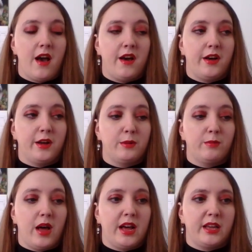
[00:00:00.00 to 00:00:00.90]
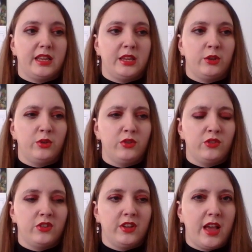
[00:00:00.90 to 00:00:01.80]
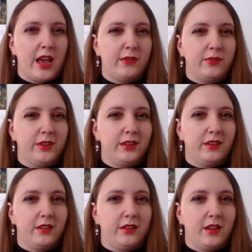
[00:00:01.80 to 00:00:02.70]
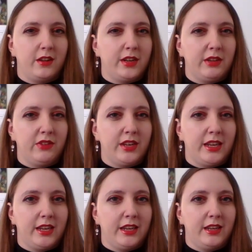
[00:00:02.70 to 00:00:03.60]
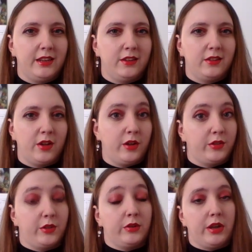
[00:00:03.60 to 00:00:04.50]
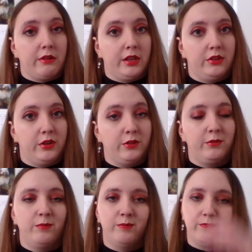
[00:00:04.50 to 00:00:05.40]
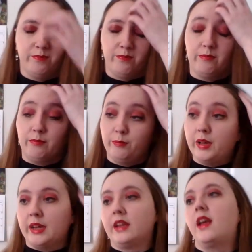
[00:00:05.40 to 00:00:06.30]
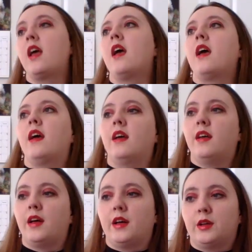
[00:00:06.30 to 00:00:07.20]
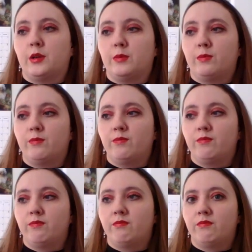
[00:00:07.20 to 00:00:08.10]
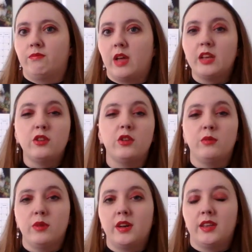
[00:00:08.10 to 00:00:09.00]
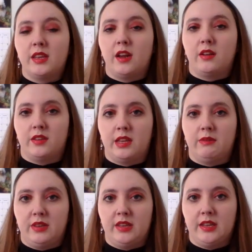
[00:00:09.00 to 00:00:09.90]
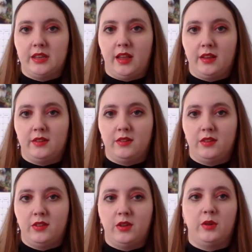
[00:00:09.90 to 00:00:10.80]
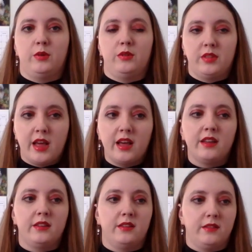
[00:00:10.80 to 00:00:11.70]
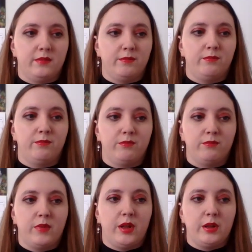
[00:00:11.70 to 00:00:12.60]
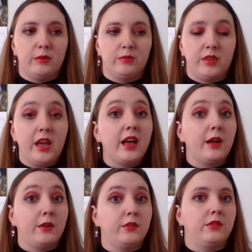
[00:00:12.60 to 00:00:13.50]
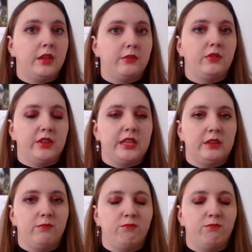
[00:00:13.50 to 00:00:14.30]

I used to have it on DVD, although now I don't. But I do want to get on DVD again, so that I'll definitely,